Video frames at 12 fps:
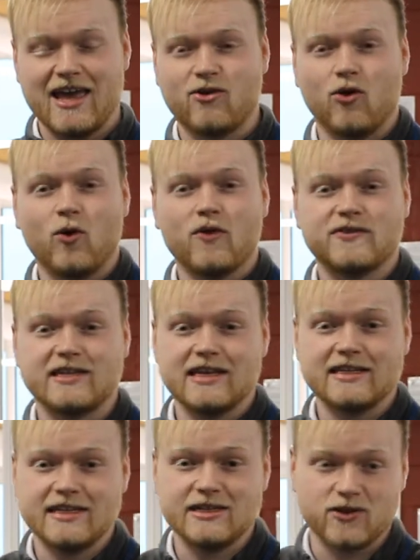you've got all the
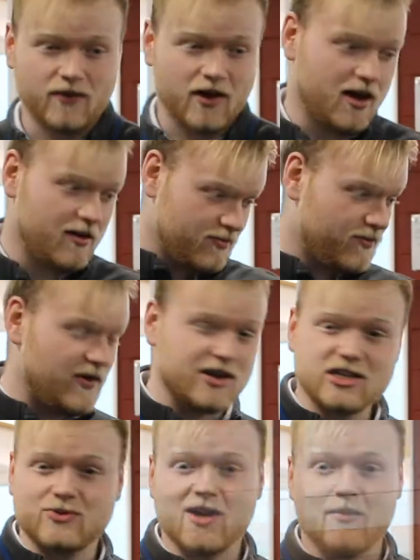facilities of our fitness suite I'm